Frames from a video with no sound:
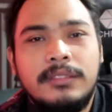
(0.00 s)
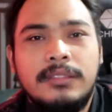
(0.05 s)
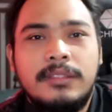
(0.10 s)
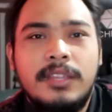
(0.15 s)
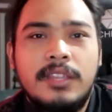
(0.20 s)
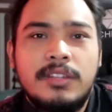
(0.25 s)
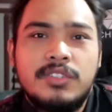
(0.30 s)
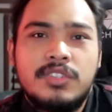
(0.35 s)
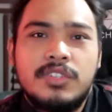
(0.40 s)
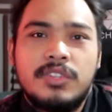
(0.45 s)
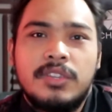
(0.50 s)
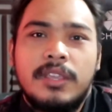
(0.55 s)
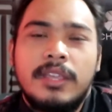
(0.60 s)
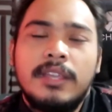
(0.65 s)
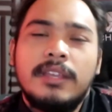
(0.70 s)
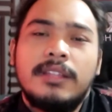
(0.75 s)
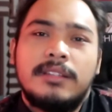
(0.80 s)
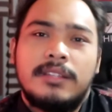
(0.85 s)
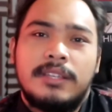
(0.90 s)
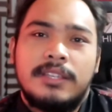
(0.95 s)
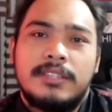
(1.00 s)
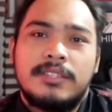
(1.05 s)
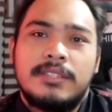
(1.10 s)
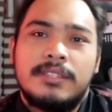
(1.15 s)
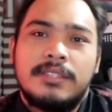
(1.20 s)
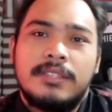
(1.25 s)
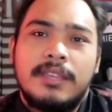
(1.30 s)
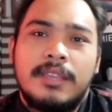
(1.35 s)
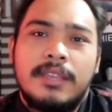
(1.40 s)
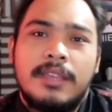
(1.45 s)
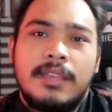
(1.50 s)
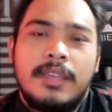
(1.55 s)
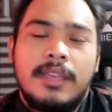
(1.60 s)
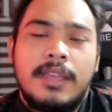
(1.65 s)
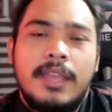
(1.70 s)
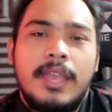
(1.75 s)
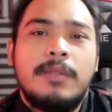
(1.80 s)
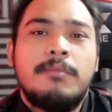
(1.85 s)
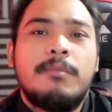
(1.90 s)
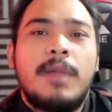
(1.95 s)
teach English
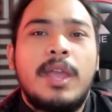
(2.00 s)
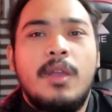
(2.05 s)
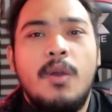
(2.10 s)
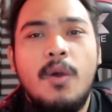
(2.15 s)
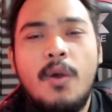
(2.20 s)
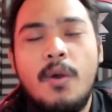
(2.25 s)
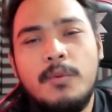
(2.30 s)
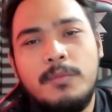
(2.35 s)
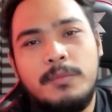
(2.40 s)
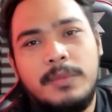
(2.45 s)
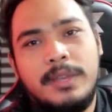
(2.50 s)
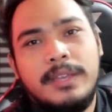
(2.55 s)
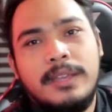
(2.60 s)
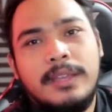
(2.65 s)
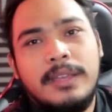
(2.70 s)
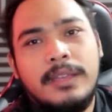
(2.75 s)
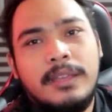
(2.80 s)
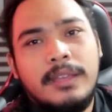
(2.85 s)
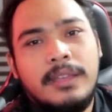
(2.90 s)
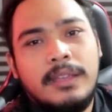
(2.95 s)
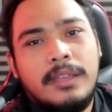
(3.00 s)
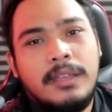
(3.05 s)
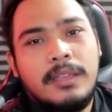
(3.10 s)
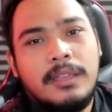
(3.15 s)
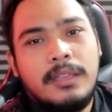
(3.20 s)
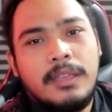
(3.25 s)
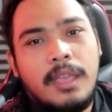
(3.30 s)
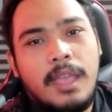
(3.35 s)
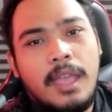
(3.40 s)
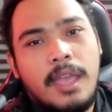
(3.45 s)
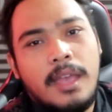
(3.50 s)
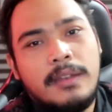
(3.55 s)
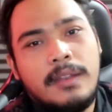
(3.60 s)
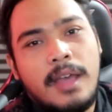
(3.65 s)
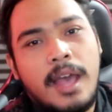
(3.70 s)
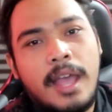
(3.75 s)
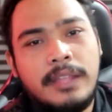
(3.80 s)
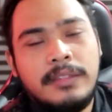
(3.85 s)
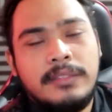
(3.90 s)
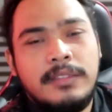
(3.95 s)
in my home, and
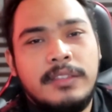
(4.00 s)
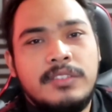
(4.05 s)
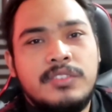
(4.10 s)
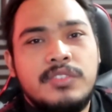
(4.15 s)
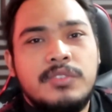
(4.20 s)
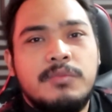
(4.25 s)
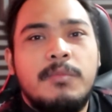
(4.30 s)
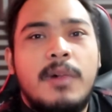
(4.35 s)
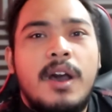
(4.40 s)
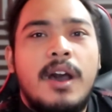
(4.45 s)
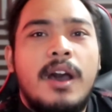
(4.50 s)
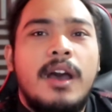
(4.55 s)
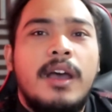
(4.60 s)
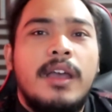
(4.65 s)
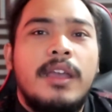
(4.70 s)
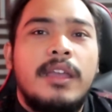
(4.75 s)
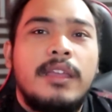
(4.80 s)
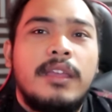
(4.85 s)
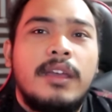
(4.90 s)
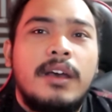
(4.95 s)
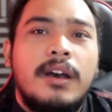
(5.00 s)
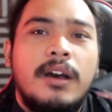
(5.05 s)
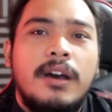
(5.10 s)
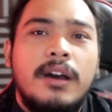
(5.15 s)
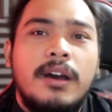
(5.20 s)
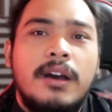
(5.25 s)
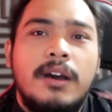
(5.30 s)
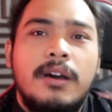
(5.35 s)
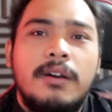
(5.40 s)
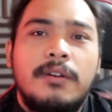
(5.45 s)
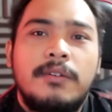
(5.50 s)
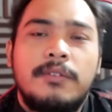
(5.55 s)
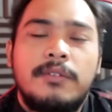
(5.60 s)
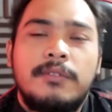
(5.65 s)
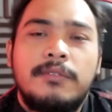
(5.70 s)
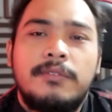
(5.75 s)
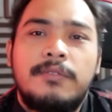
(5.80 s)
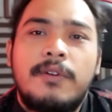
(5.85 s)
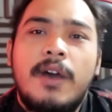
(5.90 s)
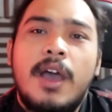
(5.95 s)
I teach my
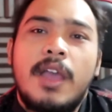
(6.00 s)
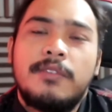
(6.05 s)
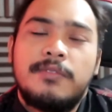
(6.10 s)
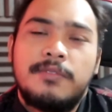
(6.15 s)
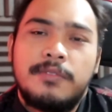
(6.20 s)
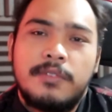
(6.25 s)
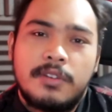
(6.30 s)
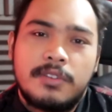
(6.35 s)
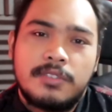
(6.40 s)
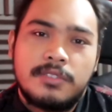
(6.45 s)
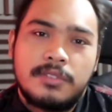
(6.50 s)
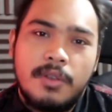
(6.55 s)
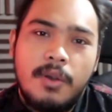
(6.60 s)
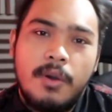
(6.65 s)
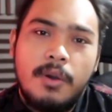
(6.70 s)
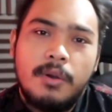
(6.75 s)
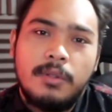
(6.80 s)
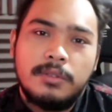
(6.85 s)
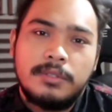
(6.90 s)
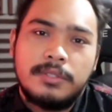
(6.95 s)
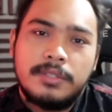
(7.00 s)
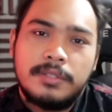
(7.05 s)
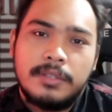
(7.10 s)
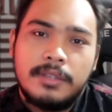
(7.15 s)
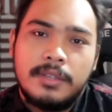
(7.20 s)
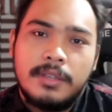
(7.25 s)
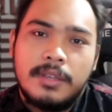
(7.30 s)
5 years old